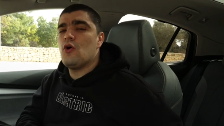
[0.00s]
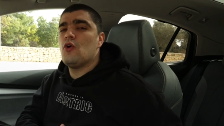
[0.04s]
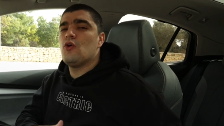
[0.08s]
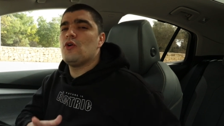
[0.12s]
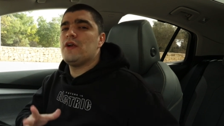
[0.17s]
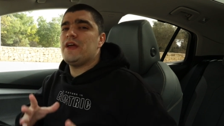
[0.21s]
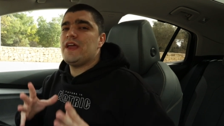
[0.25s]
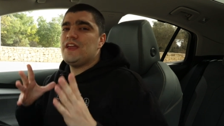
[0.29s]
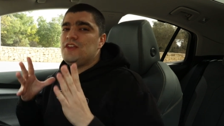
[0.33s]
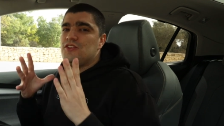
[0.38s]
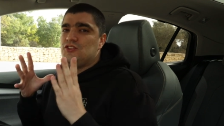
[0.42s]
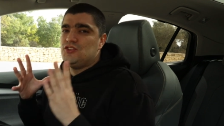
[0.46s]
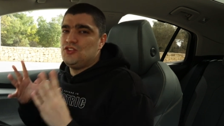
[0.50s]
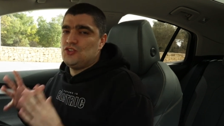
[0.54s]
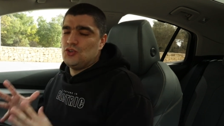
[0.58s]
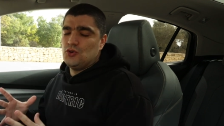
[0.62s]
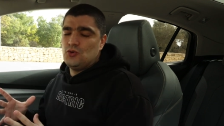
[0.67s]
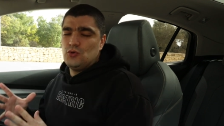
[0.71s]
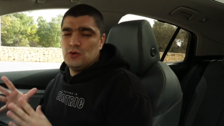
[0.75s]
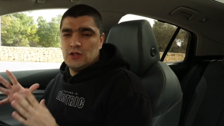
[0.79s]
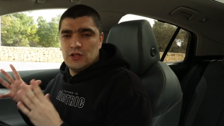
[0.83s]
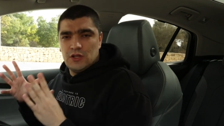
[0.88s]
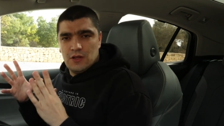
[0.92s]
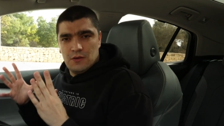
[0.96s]
or a
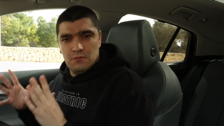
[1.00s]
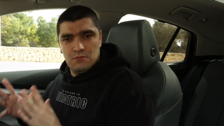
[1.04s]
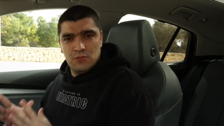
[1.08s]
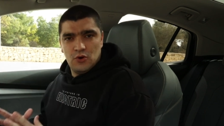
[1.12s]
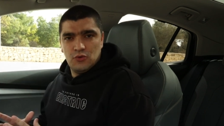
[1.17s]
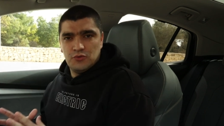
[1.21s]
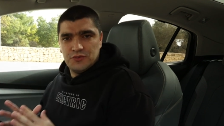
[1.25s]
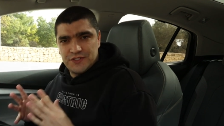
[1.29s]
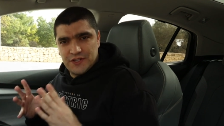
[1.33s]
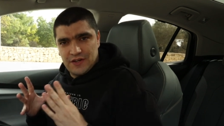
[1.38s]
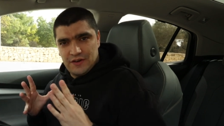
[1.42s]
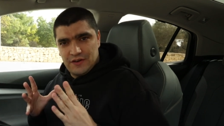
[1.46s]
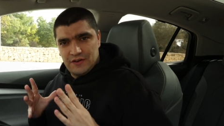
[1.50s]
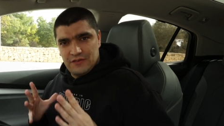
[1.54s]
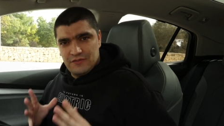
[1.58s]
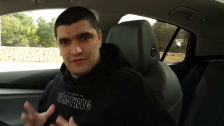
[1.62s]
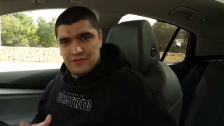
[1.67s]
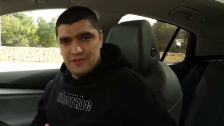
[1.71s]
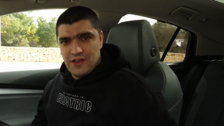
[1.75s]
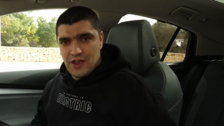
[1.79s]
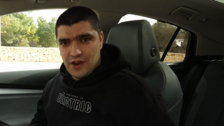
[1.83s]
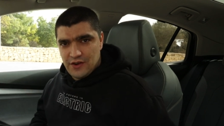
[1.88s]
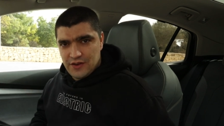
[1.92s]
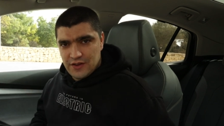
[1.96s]
dual motor
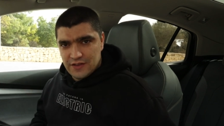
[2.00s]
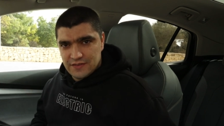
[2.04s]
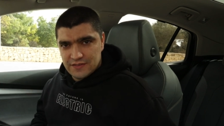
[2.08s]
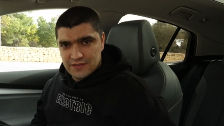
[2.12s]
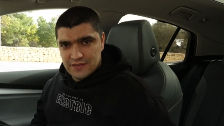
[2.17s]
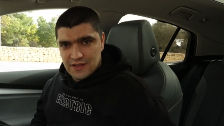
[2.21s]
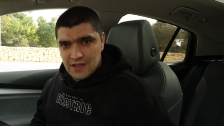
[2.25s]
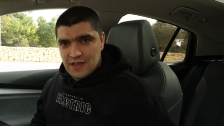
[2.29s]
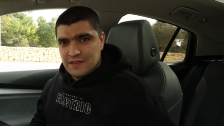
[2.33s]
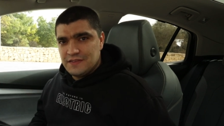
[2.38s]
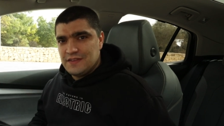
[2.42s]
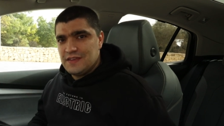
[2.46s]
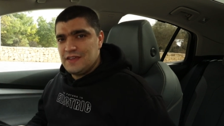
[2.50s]
variant.